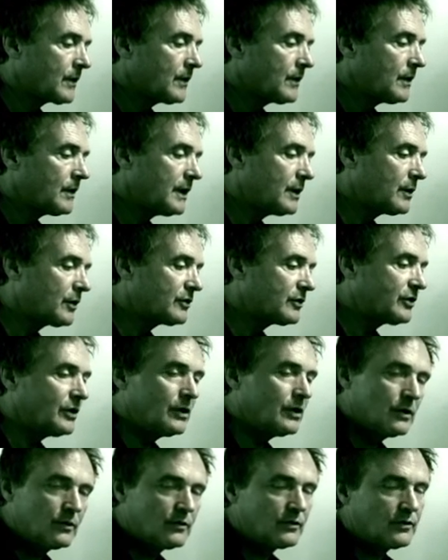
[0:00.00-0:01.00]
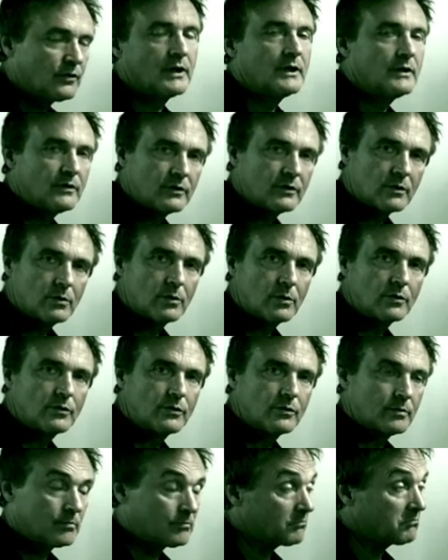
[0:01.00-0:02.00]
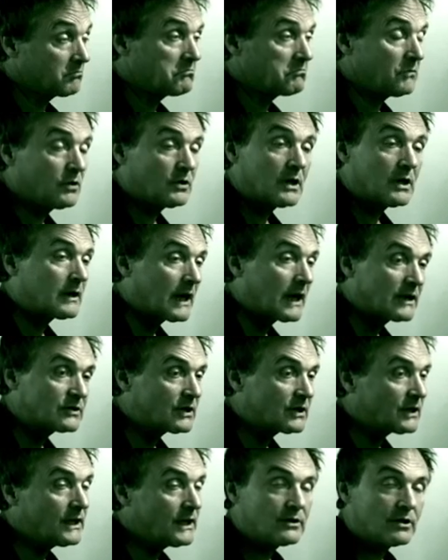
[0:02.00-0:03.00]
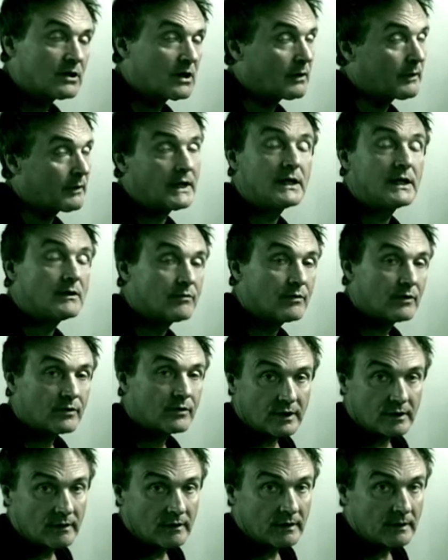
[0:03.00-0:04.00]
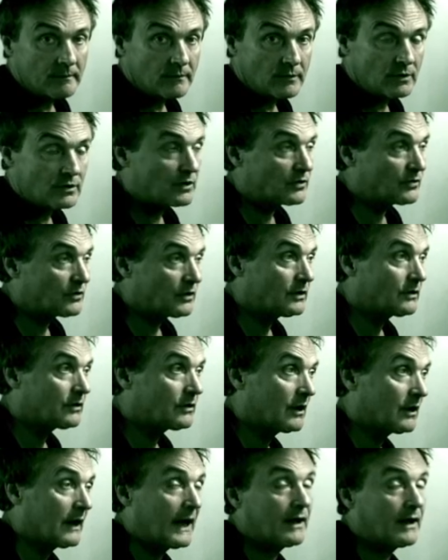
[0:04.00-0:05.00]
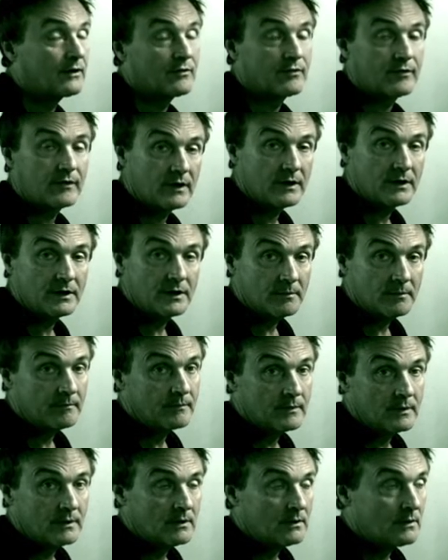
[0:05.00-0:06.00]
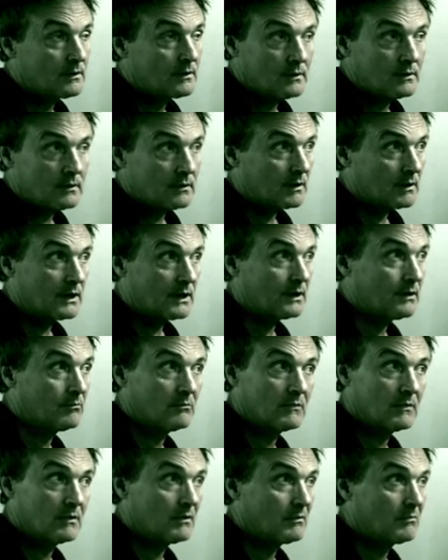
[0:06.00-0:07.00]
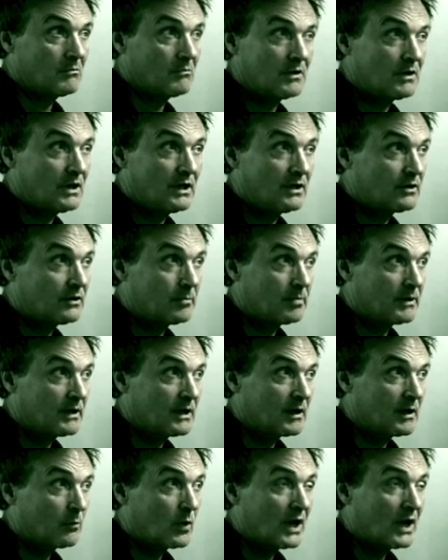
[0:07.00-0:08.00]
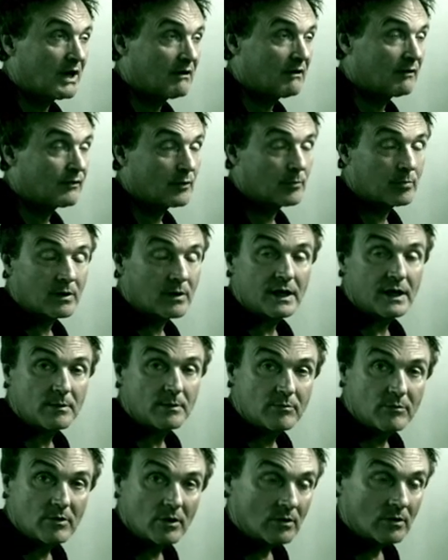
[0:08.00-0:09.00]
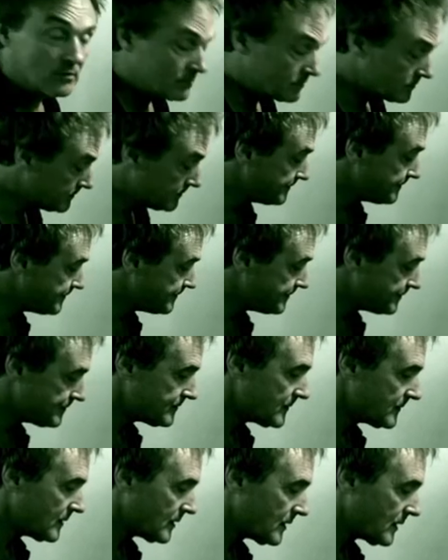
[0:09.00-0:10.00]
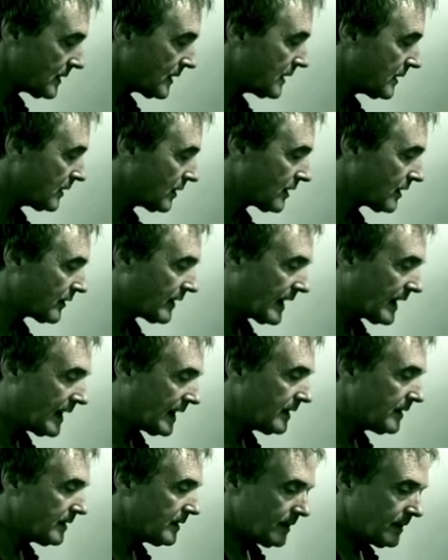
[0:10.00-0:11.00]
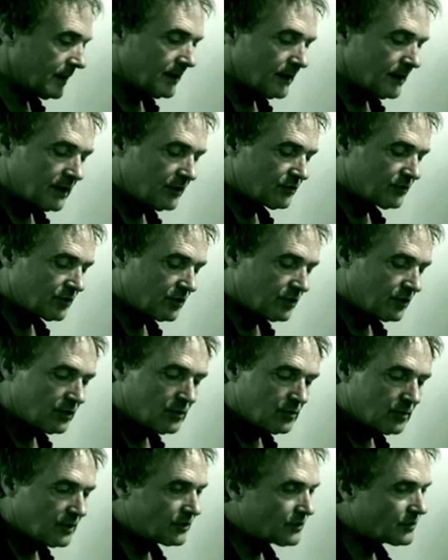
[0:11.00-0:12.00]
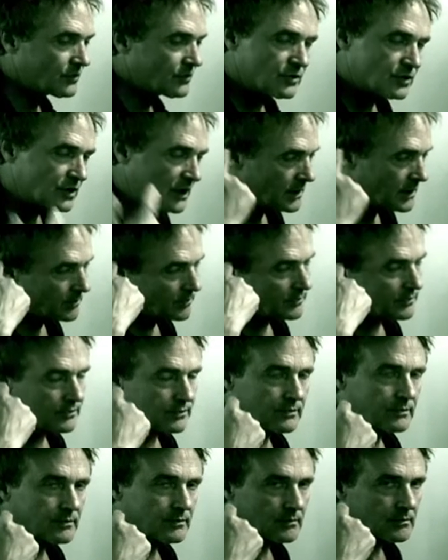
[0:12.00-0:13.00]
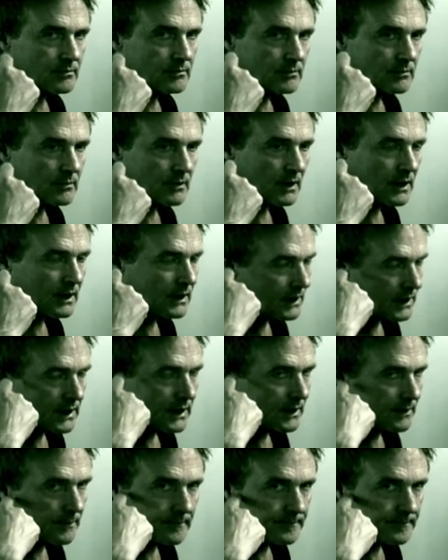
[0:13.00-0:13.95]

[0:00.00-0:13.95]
in order to use these chords, you don't actually need to know any of the theory. You just need to know how to find them, and you need to be aware if you're playing them wrong. And a lot of that is to do with shapes and ear.